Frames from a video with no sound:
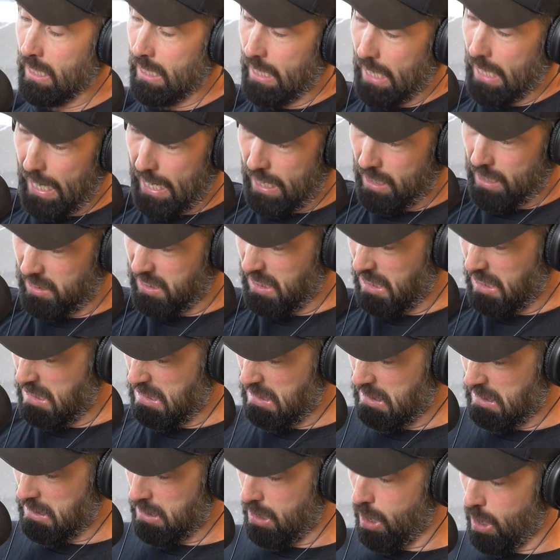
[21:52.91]
And I was
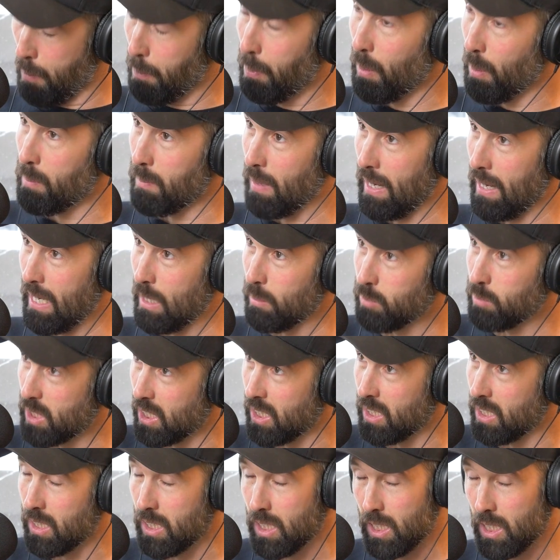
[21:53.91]
like, I put my hips
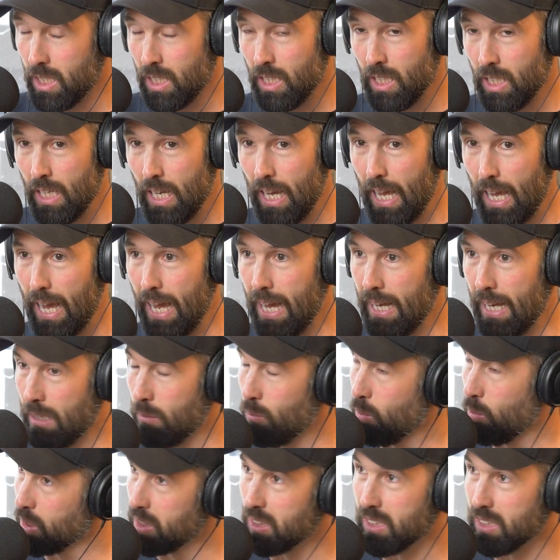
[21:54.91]
in and he
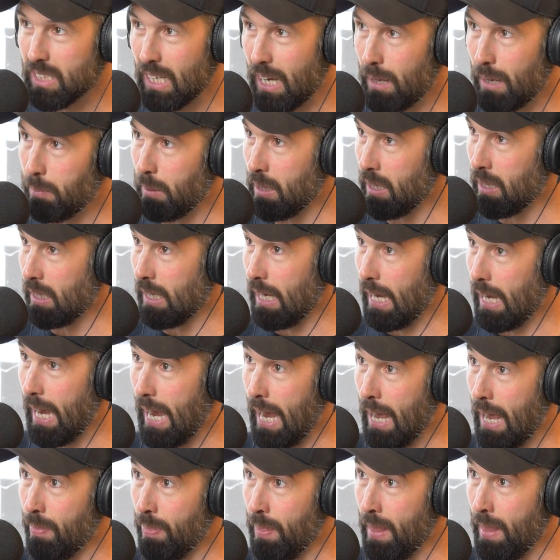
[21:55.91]
wasn't tapping.
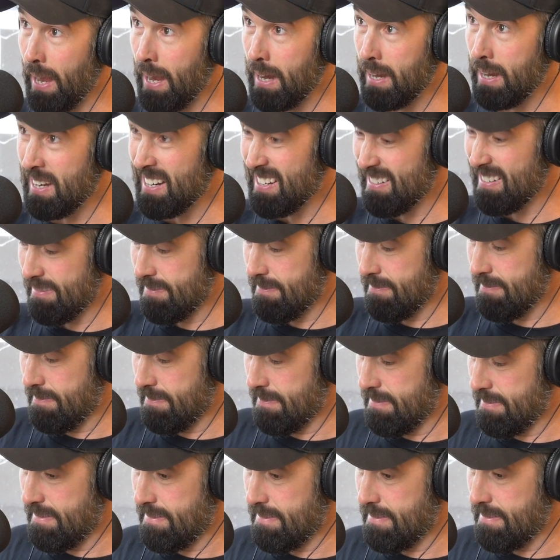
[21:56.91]
And then
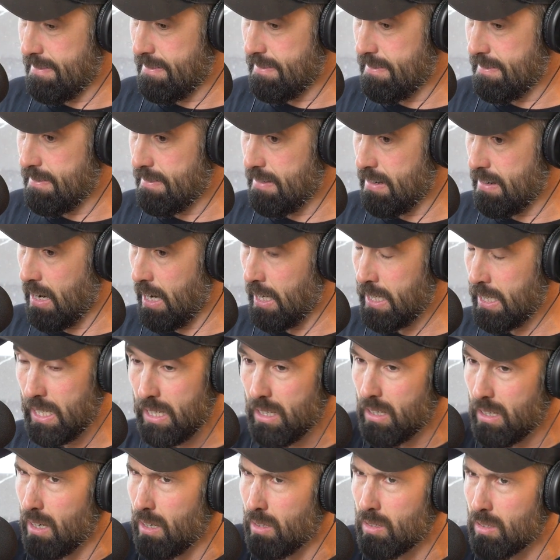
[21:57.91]
I didn't,
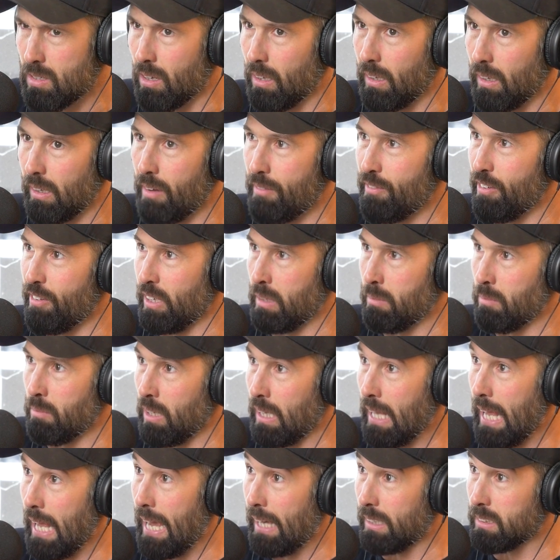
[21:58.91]
it's not like I felt him
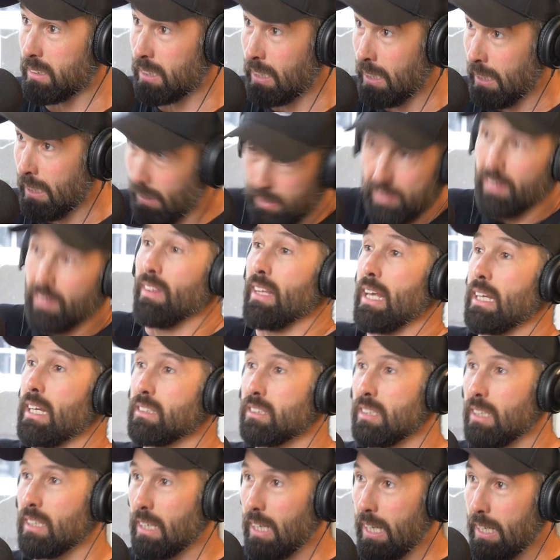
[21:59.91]
relax. Next
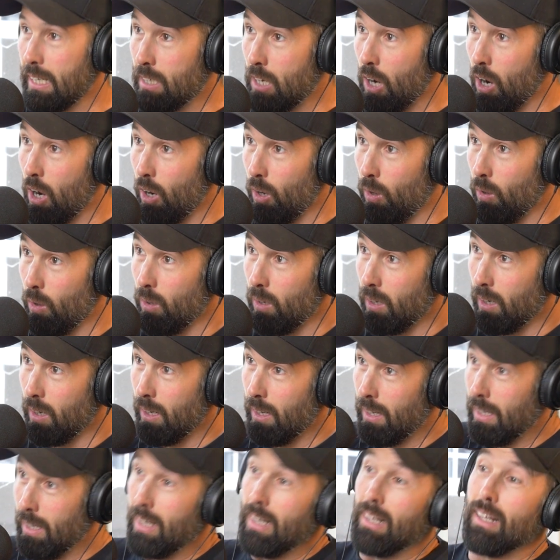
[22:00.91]
thing I know,
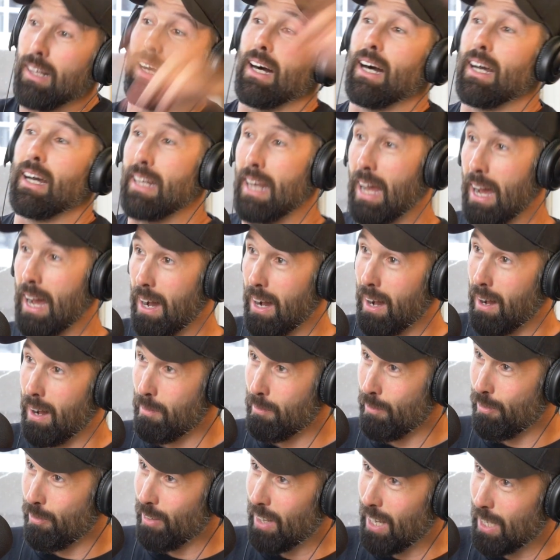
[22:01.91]
an arm
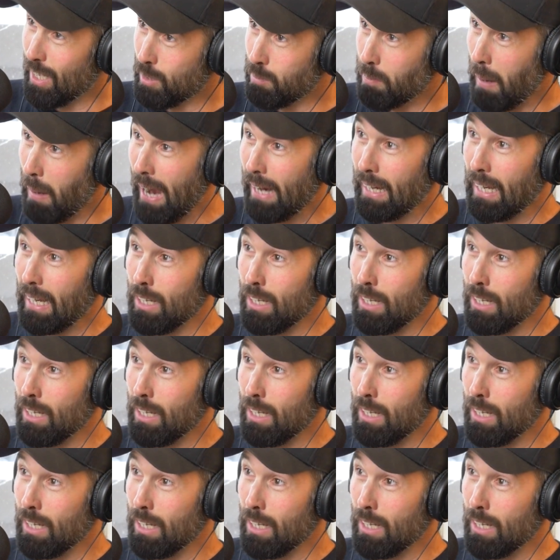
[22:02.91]
flies back and